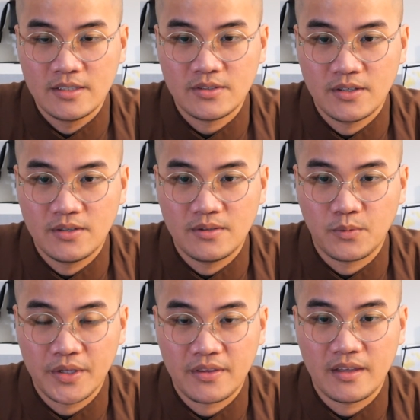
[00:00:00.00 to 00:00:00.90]
So
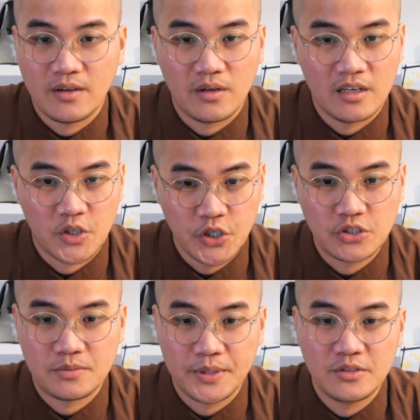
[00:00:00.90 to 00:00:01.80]
with a
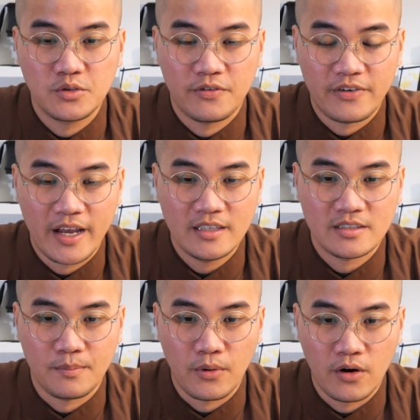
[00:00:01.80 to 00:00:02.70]
good spiritual friend,
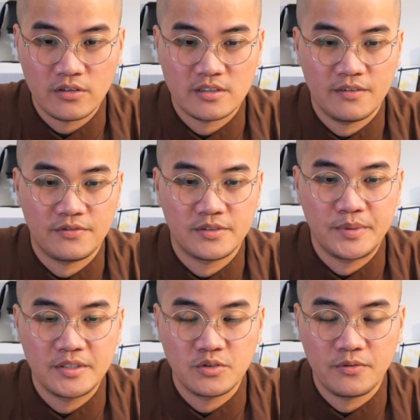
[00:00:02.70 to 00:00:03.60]
supportive
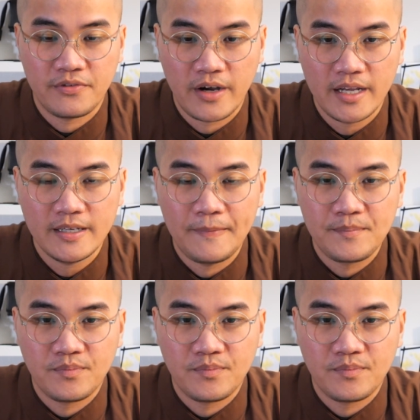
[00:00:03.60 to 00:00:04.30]
spiritual friend,